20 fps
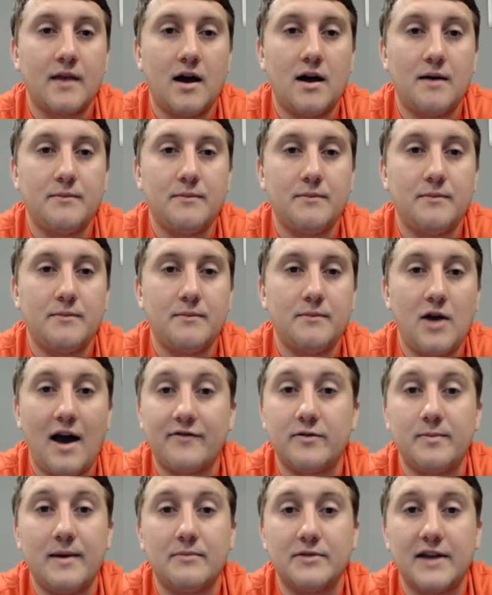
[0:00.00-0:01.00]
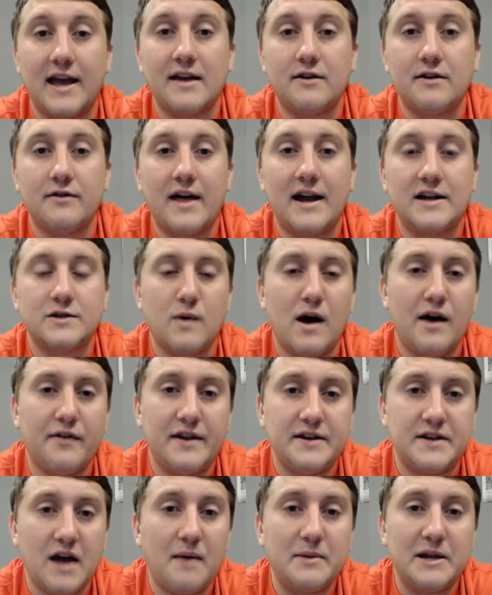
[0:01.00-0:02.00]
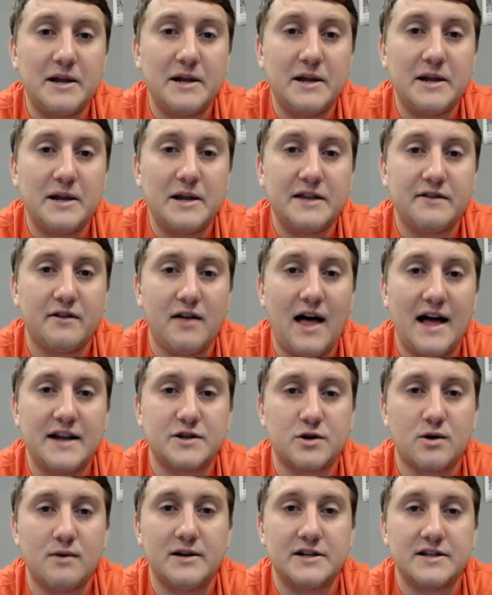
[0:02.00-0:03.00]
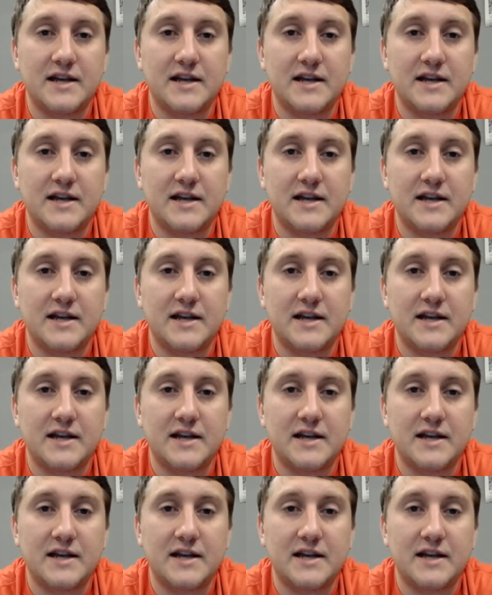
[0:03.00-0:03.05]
You have to be able to handle that as well. And then dominate the line of scrimmage.